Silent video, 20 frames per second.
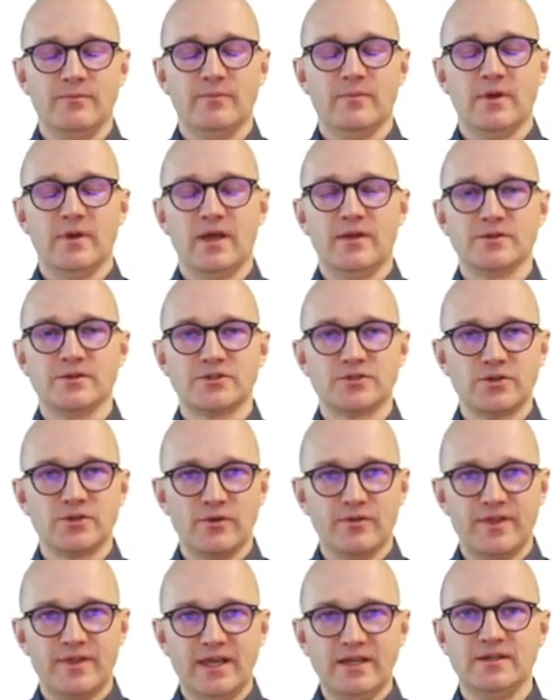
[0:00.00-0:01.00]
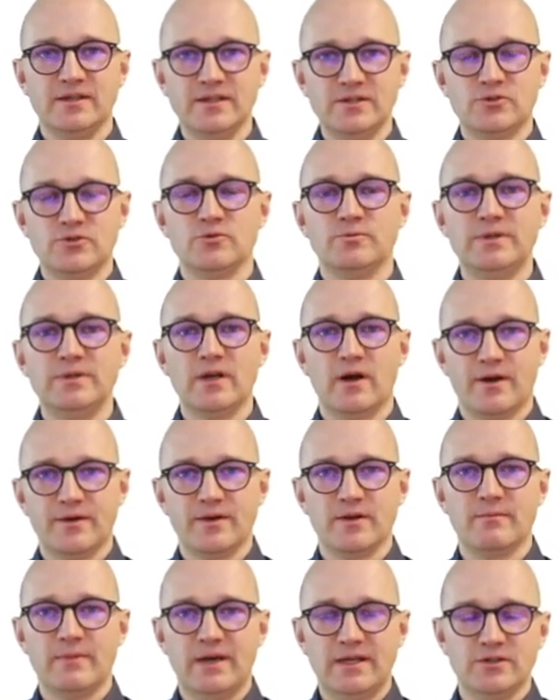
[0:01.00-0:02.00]
so they need to be under
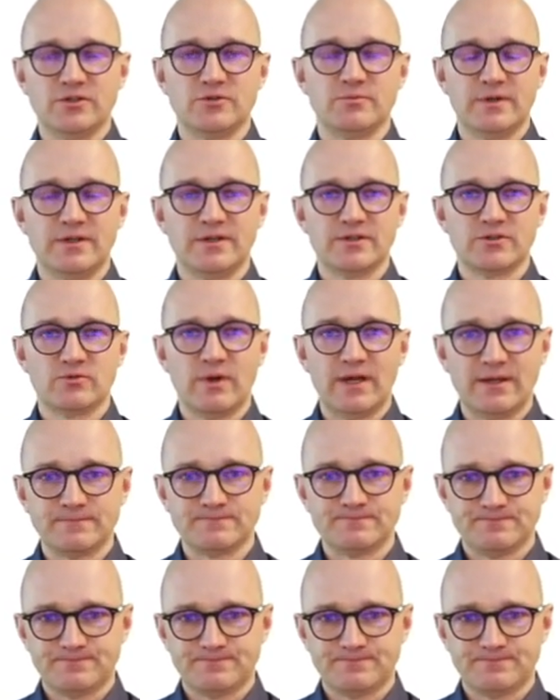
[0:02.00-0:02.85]
management as well.